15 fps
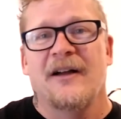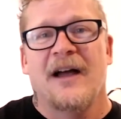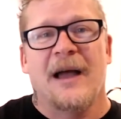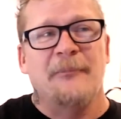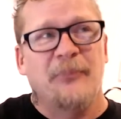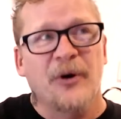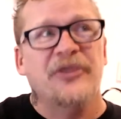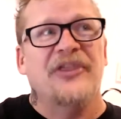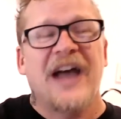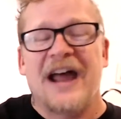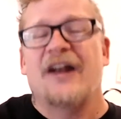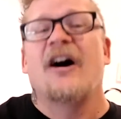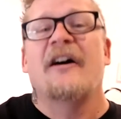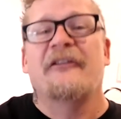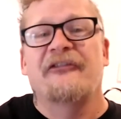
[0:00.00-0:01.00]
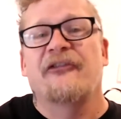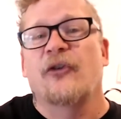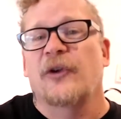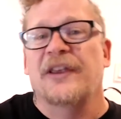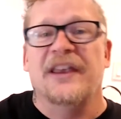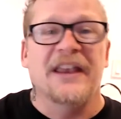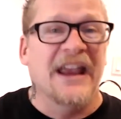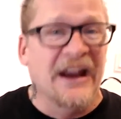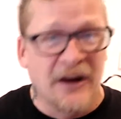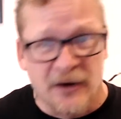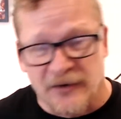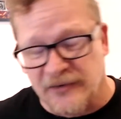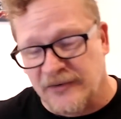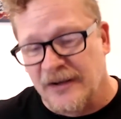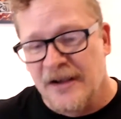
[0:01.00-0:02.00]
I put that off for
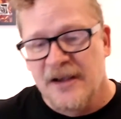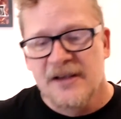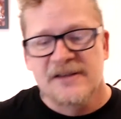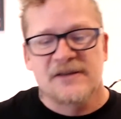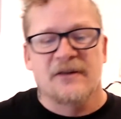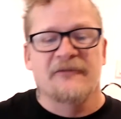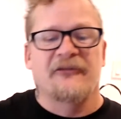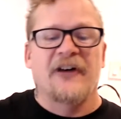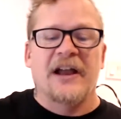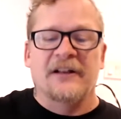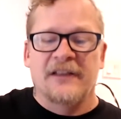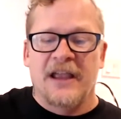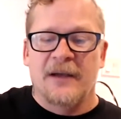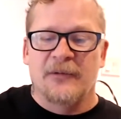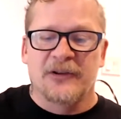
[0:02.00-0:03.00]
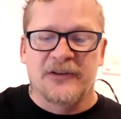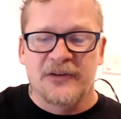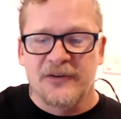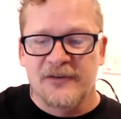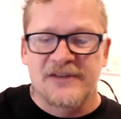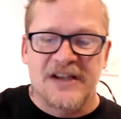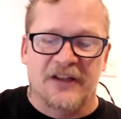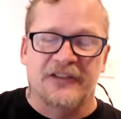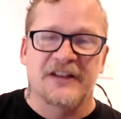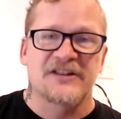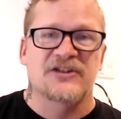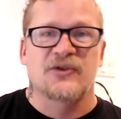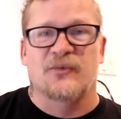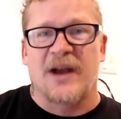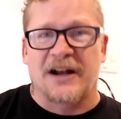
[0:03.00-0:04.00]
years. So I'm finally able to sell
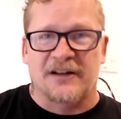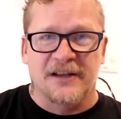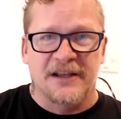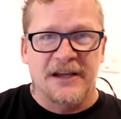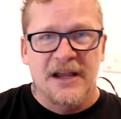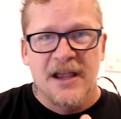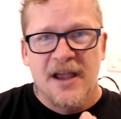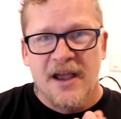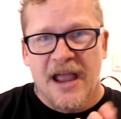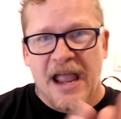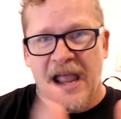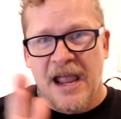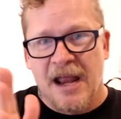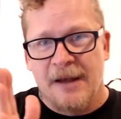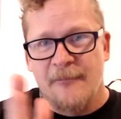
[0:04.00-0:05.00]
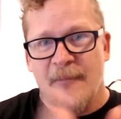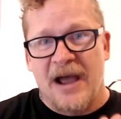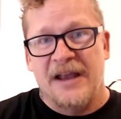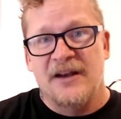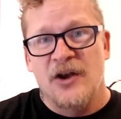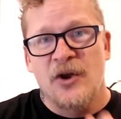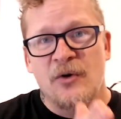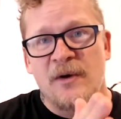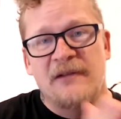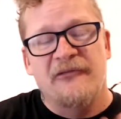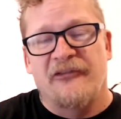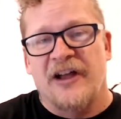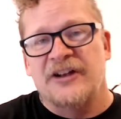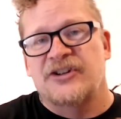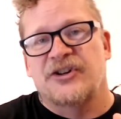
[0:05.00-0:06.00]
things directly. And my new
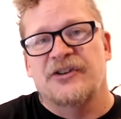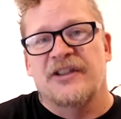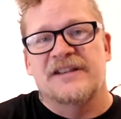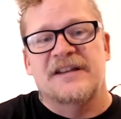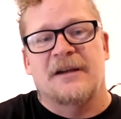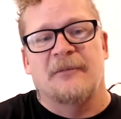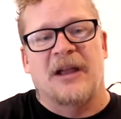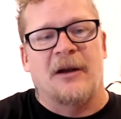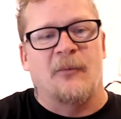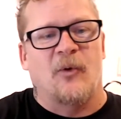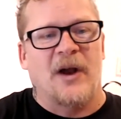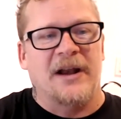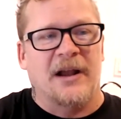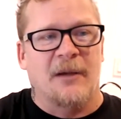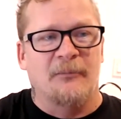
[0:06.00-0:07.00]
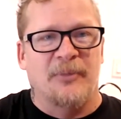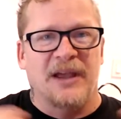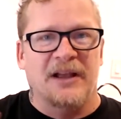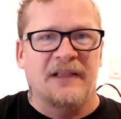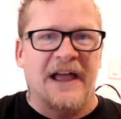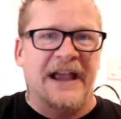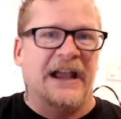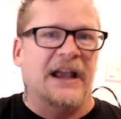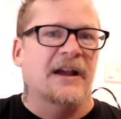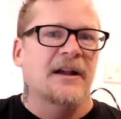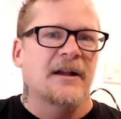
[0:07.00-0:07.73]
adventure that's coming out, I'm writing a big, like